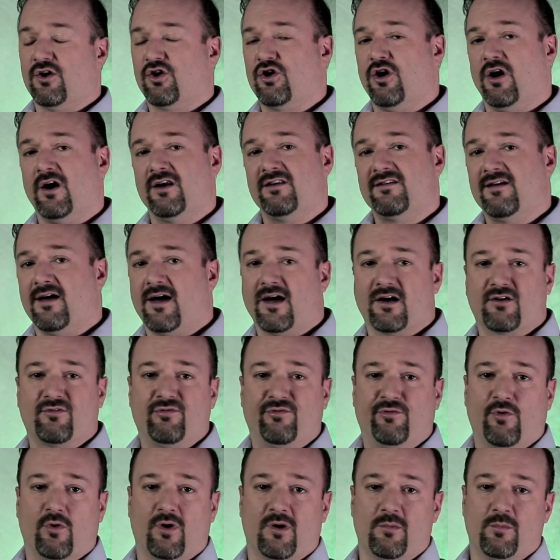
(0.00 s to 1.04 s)
Contact
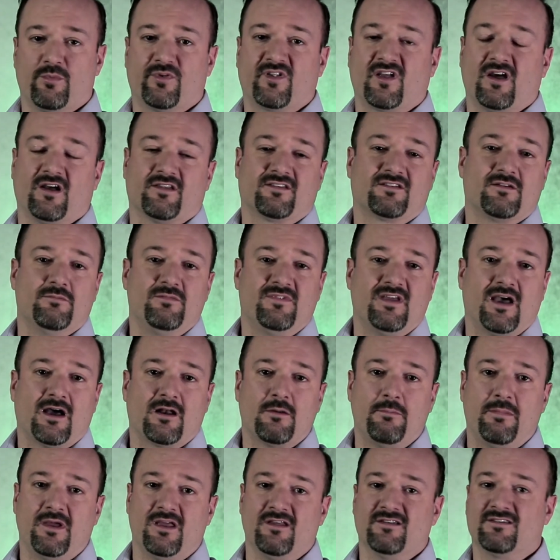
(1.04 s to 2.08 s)
forms, custom
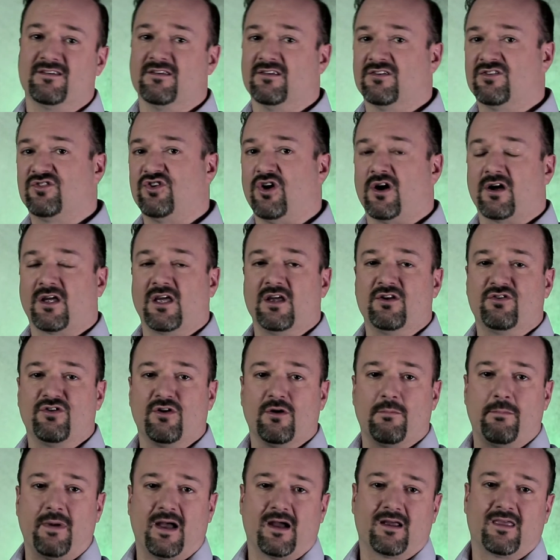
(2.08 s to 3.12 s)
databases, talking
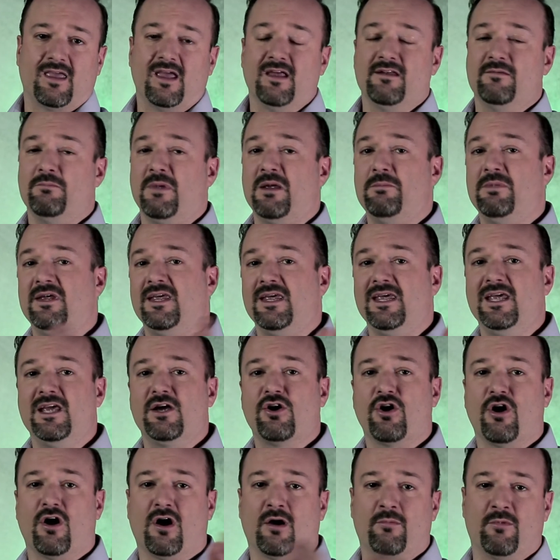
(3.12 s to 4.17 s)
to your back end, maybe
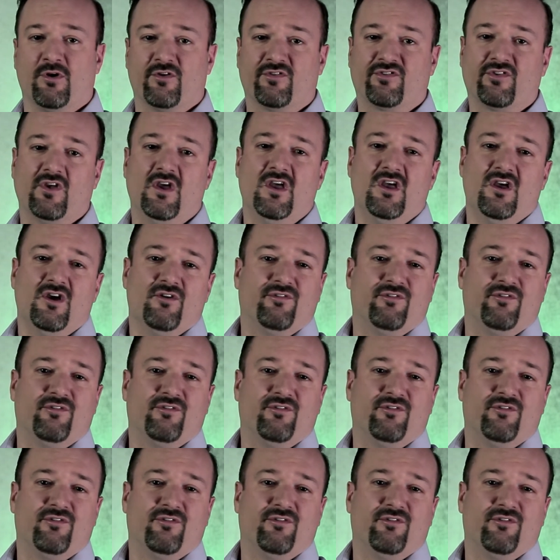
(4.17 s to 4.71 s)
e-commerce,